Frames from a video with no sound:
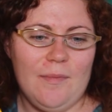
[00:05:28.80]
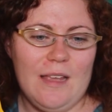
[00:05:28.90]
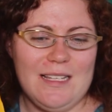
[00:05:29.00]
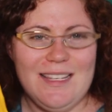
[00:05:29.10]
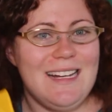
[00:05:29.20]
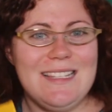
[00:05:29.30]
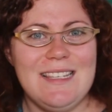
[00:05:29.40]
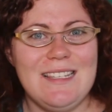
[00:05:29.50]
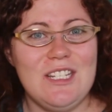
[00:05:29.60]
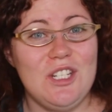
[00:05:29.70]
It's not as
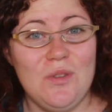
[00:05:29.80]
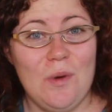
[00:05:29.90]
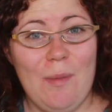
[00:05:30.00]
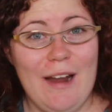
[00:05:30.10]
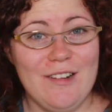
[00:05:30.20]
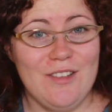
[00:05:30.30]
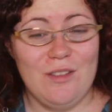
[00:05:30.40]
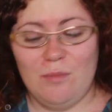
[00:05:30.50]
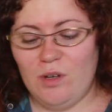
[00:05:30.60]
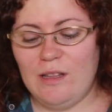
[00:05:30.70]
easy to do repairs in
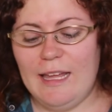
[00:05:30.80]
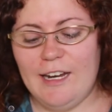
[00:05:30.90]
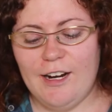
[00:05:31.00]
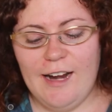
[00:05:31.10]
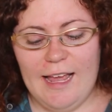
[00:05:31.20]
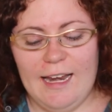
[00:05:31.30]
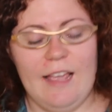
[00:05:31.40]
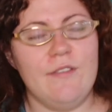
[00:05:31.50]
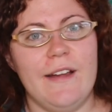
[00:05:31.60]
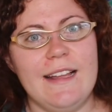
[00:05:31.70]
the book later, and
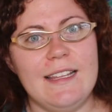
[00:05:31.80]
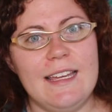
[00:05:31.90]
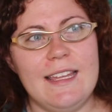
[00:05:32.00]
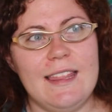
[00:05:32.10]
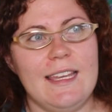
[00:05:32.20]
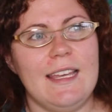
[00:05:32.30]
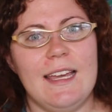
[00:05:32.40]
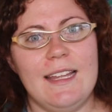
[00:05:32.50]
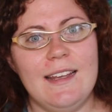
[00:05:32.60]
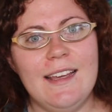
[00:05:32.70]
I frankly think
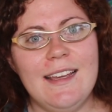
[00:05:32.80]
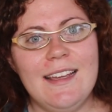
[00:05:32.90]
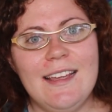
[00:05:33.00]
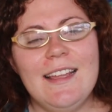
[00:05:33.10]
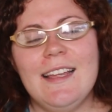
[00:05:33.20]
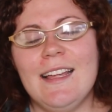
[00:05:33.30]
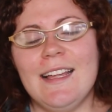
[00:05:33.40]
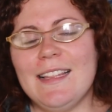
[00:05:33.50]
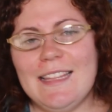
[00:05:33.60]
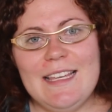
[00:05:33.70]
it
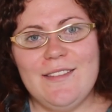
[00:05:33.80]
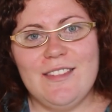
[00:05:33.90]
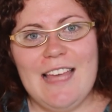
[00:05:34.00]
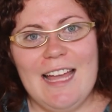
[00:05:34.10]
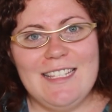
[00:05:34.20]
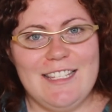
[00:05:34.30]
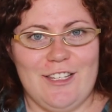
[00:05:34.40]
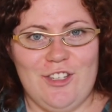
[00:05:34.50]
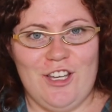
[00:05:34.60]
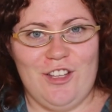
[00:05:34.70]
leaves that
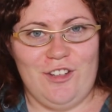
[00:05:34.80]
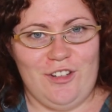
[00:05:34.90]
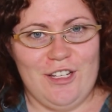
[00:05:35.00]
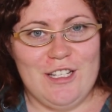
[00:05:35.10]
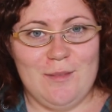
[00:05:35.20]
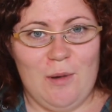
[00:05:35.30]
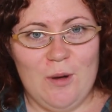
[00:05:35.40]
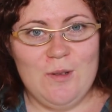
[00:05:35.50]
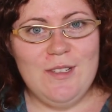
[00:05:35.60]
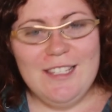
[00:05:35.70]
stitching a little
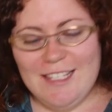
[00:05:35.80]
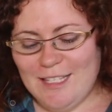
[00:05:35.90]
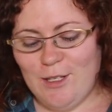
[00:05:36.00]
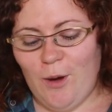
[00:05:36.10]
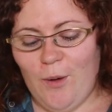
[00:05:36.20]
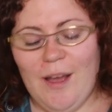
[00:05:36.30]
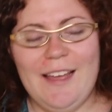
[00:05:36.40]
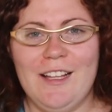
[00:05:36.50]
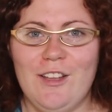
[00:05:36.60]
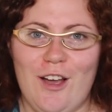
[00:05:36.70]
exposed, so
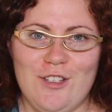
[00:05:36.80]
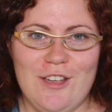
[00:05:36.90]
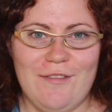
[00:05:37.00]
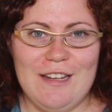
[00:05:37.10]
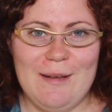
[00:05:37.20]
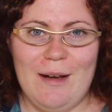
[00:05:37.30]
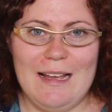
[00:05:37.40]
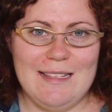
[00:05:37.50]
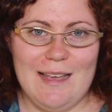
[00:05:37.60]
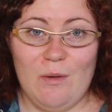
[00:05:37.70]
longevity
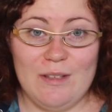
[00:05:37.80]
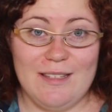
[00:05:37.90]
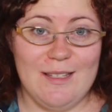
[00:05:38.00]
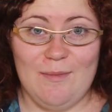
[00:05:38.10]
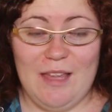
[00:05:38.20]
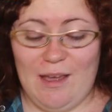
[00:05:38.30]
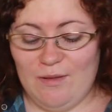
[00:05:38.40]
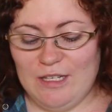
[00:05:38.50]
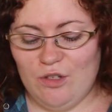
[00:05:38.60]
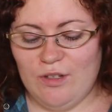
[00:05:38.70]
wise that wasn't something I
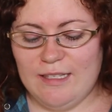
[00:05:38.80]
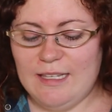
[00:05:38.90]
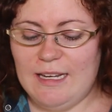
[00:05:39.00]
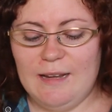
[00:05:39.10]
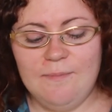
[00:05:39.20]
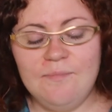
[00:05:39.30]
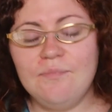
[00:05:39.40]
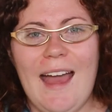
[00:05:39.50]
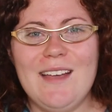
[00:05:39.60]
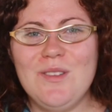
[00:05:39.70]
was interested in.
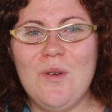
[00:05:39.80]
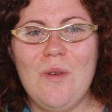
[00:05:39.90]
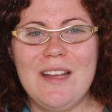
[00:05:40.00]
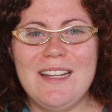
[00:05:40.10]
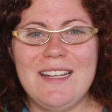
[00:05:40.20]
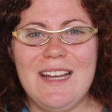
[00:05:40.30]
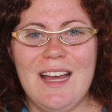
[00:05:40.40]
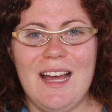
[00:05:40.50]
I also wanted